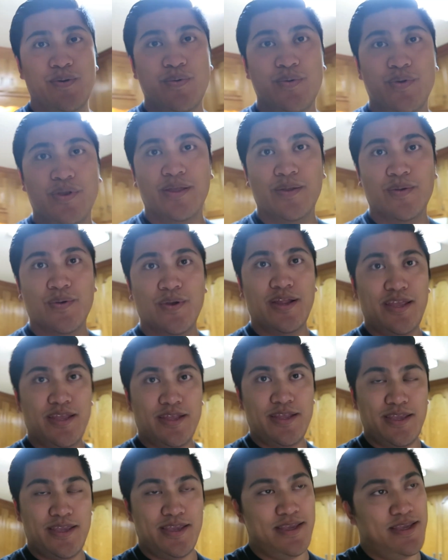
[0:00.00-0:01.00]
We're getting
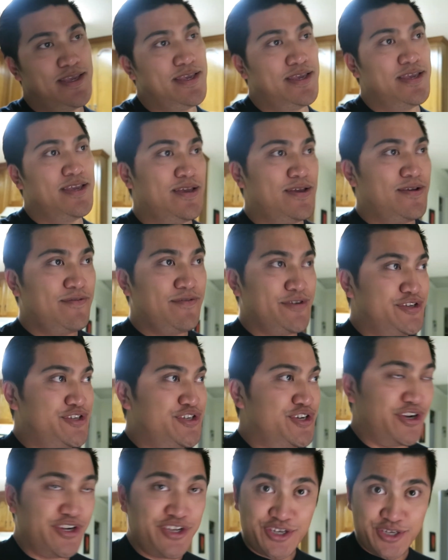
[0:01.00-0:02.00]
ready for
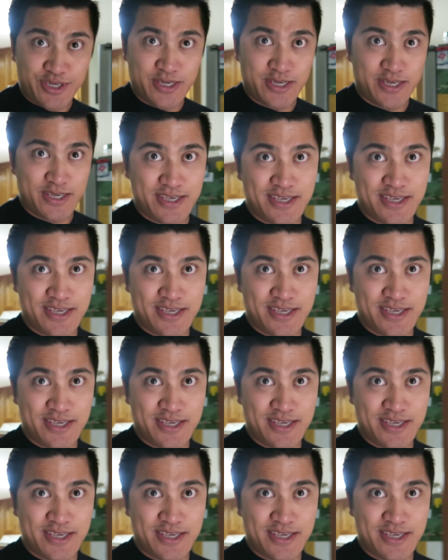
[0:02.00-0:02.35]
church.